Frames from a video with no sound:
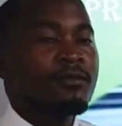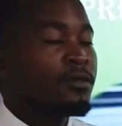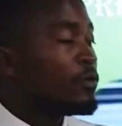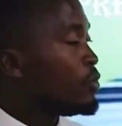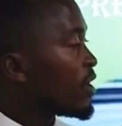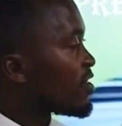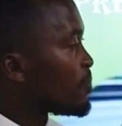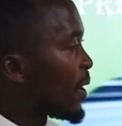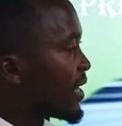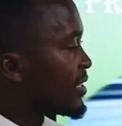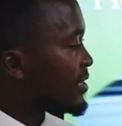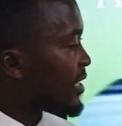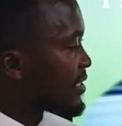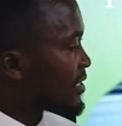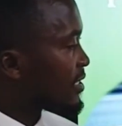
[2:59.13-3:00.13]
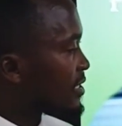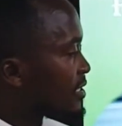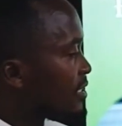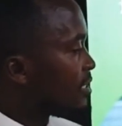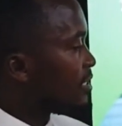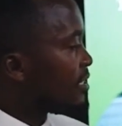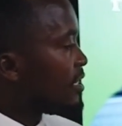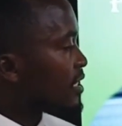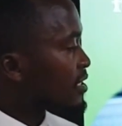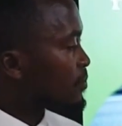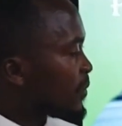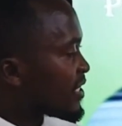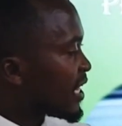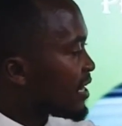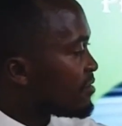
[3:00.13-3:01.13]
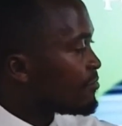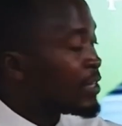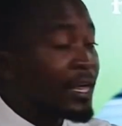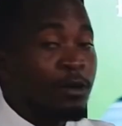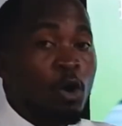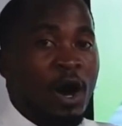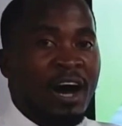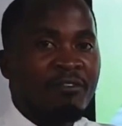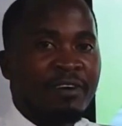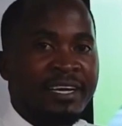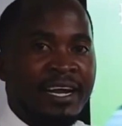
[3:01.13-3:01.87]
You expect that, especially if they don't have a